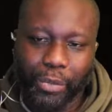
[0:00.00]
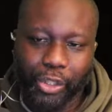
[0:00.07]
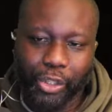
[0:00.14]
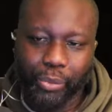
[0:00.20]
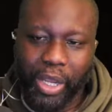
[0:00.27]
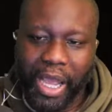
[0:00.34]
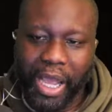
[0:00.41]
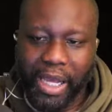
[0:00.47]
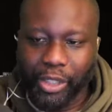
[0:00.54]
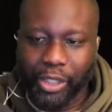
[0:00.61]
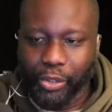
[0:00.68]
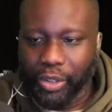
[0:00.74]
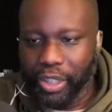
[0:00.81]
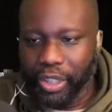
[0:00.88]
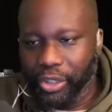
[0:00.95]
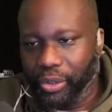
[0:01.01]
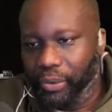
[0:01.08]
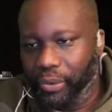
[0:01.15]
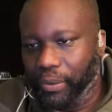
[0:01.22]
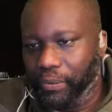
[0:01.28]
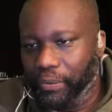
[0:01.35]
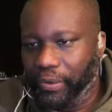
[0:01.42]
you had a
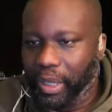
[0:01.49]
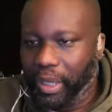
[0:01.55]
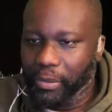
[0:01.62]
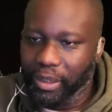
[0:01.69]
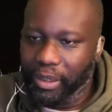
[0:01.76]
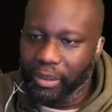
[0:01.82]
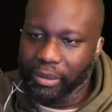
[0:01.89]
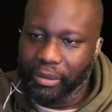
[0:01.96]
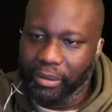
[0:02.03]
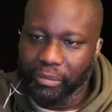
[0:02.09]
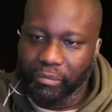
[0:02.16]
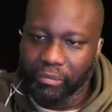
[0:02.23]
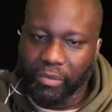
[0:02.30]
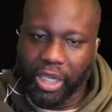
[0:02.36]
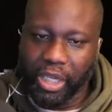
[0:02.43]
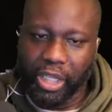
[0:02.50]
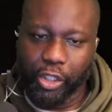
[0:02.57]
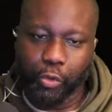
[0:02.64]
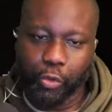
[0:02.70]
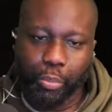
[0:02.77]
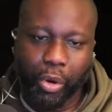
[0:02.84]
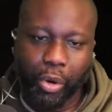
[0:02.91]
traditional family and you
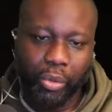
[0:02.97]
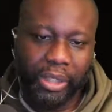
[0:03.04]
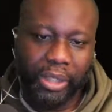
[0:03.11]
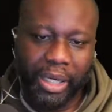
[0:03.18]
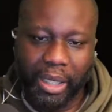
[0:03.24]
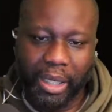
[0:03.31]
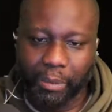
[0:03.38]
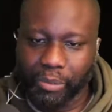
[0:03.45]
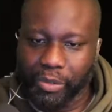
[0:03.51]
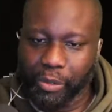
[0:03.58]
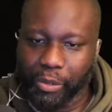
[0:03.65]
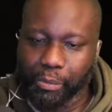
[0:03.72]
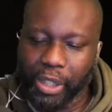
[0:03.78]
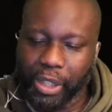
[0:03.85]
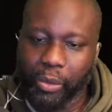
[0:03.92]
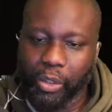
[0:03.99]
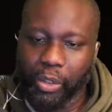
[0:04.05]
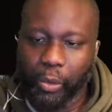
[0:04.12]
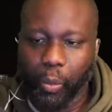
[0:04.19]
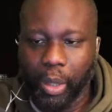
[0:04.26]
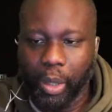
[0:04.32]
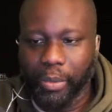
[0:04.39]
broke that up right. to be with a
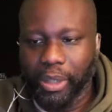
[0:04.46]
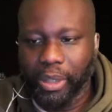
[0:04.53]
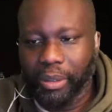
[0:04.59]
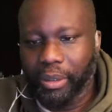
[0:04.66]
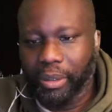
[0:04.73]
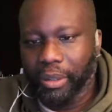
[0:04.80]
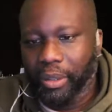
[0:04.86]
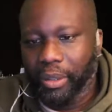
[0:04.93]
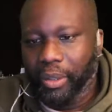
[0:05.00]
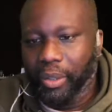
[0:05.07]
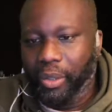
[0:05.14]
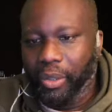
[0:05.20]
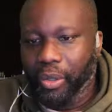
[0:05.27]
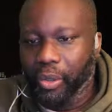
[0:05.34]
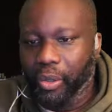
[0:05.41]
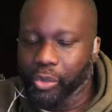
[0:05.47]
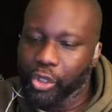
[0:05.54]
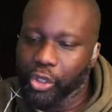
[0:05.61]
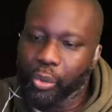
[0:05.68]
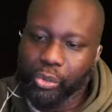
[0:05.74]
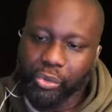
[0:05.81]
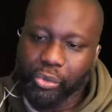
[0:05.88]
woman who
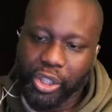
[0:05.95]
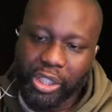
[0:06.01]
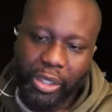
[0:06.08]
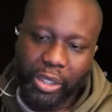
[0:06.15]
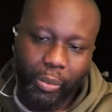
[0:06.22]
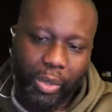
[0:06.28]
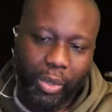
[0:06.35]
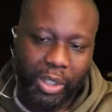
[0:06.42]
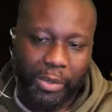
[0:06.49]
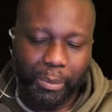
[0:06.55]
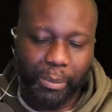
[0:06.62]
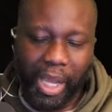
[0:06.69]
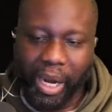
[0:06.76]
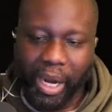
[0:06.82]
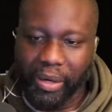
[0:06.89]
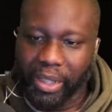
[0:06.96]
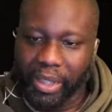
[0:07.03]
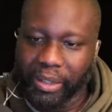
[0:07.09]
told you she didn't want to be married.